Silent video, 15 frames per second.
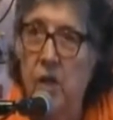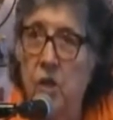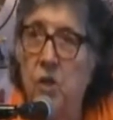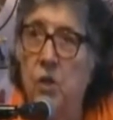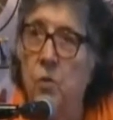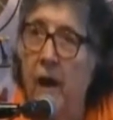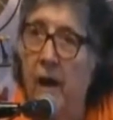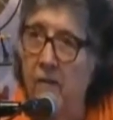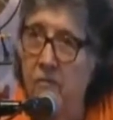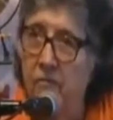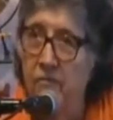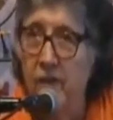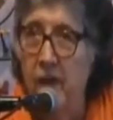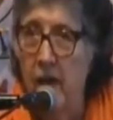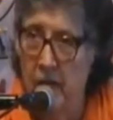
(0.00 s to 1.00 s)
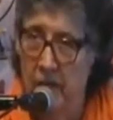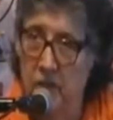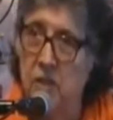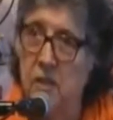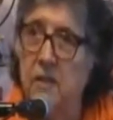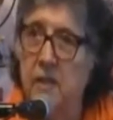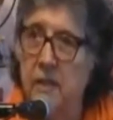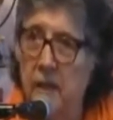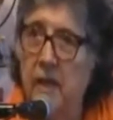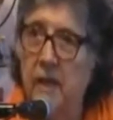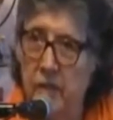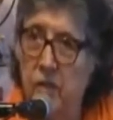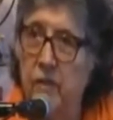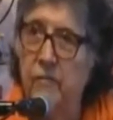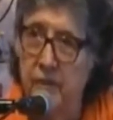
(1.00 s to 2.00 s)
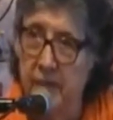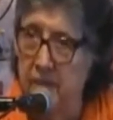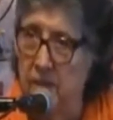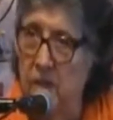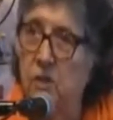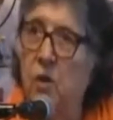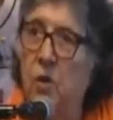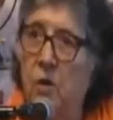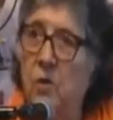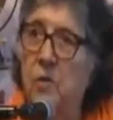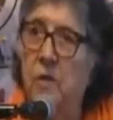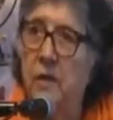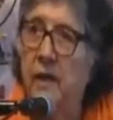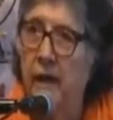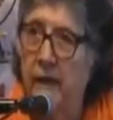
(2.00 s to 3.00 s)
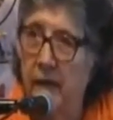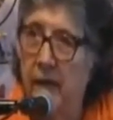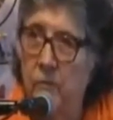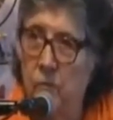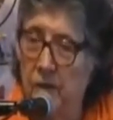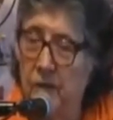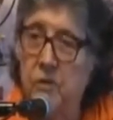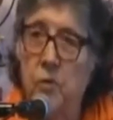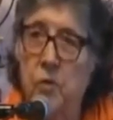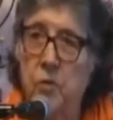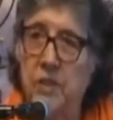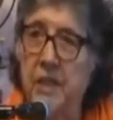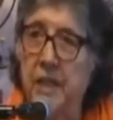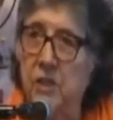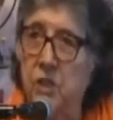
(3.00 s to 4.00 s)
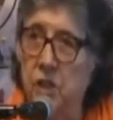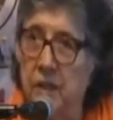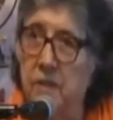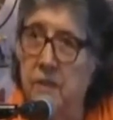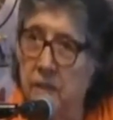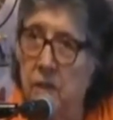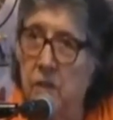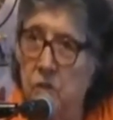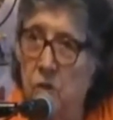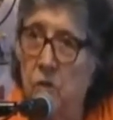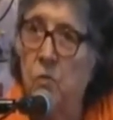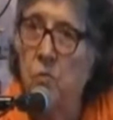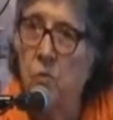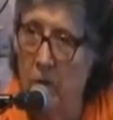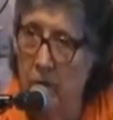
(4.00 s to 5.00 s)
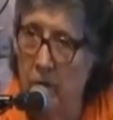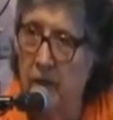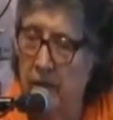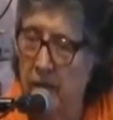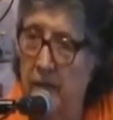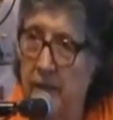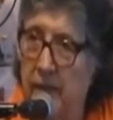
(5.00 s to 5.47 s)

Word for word: You have fed the physical with your teachings and your work,